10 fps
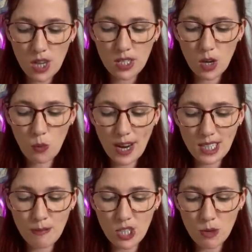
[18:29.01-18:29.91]
So
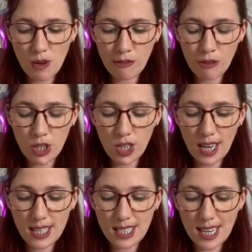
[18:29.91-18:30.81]
waist measurement for a
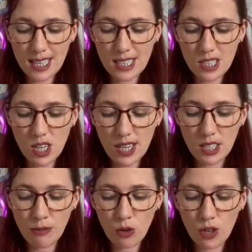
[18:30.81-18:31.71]
UK 6 is
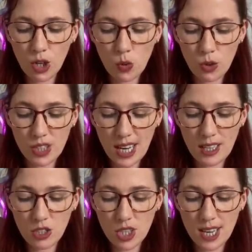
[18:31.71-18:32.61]
34 1/4
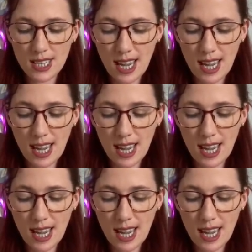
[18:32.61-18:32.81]
inches